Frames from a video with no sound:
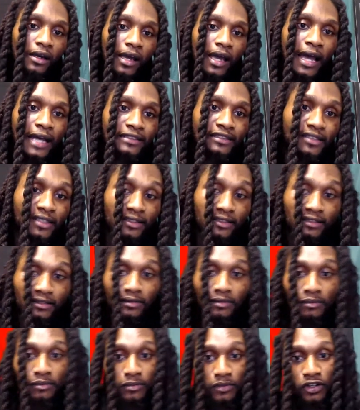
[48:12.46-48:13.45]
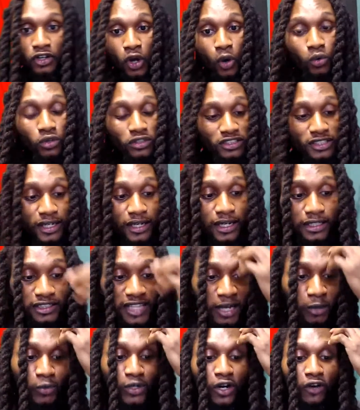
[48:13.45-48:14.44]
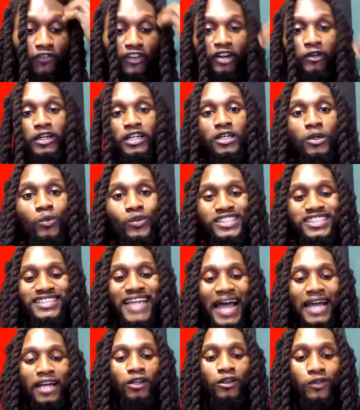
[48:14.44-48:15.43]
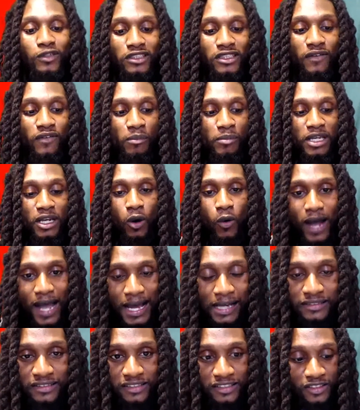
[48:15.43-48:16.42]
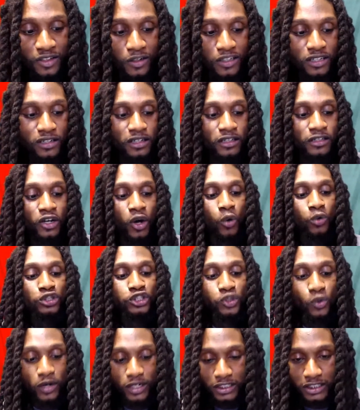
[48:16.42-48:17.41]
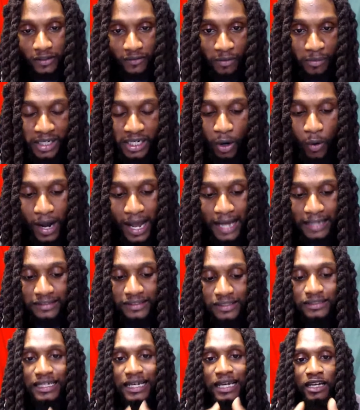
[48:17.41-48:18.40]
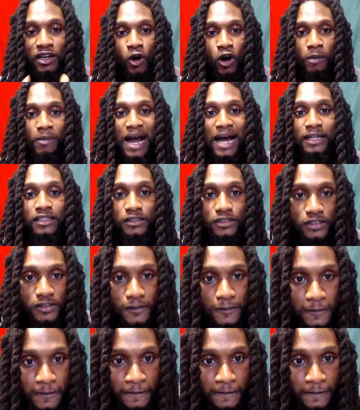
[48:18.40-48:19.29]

As this note says, like, we are very good recyclers of amino acids. There are no shortage of amino acids in our bodies.